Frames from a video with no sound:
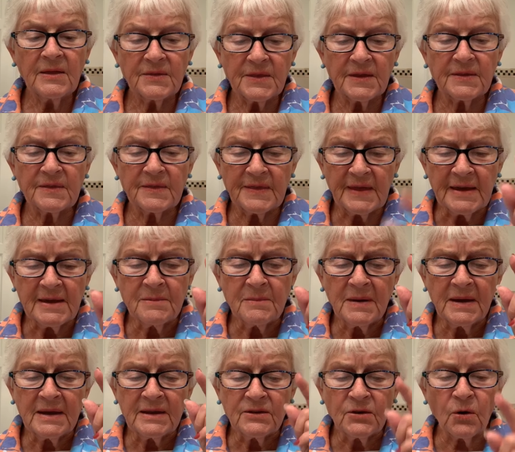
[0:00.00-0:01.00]
that they
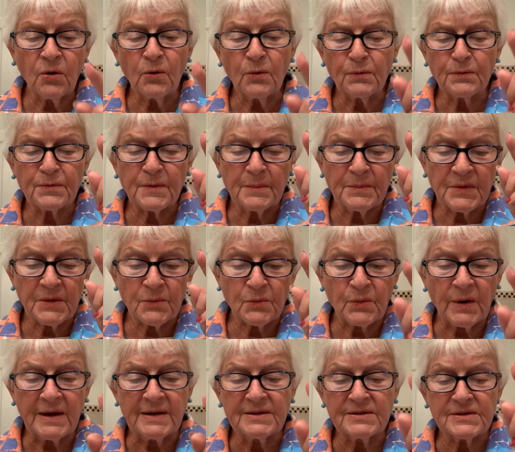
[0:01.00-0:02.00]
may know from the
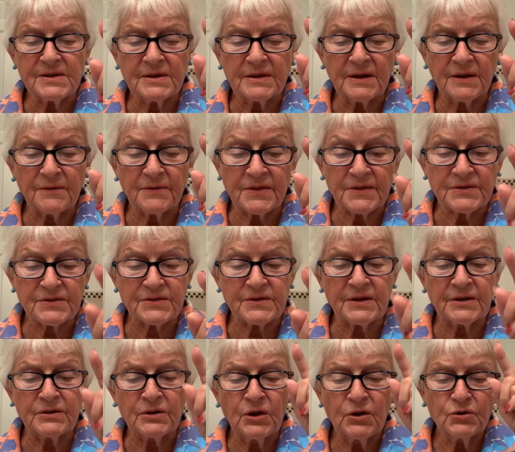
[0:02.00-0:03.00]
rising of the
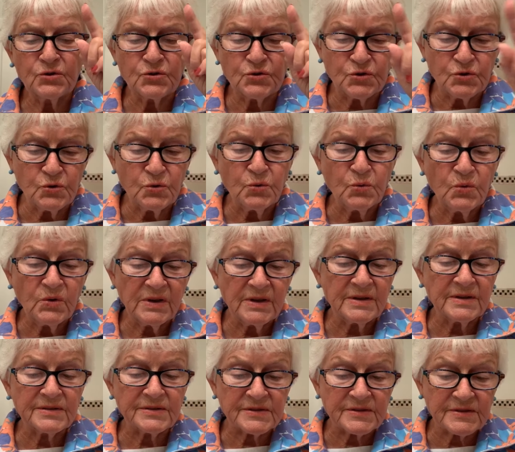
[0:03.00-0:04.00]
sun to
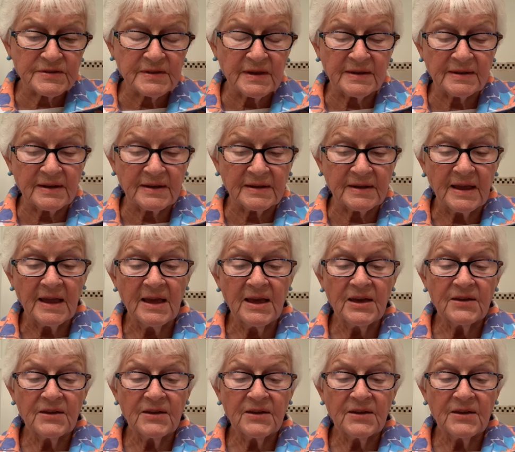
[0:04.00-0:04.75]
its setting